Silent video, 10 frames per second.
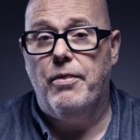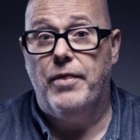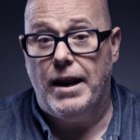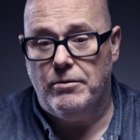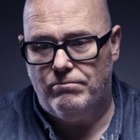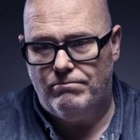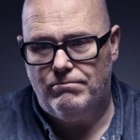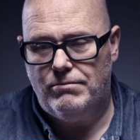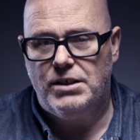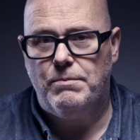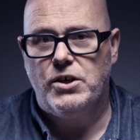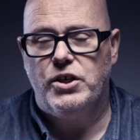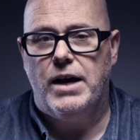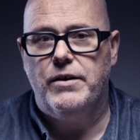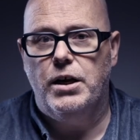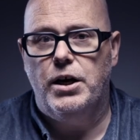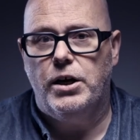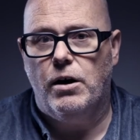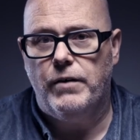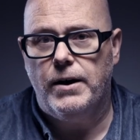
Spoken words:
and then smashing out the learning of